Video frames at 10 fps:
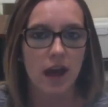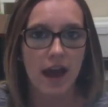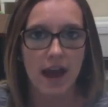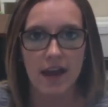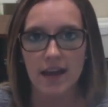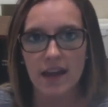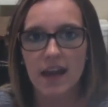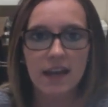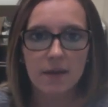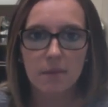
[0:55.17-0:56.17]
add
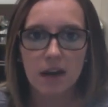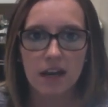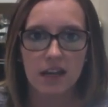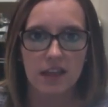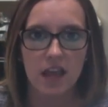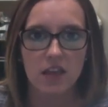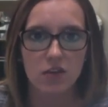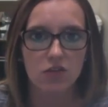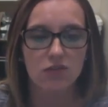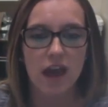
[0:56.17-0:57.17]
anybody that
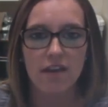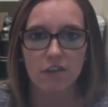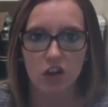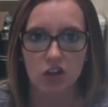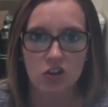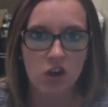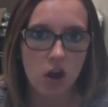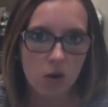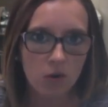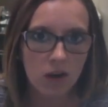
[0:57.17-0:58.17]
you've ever
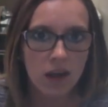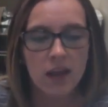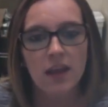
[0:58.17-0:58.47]
known.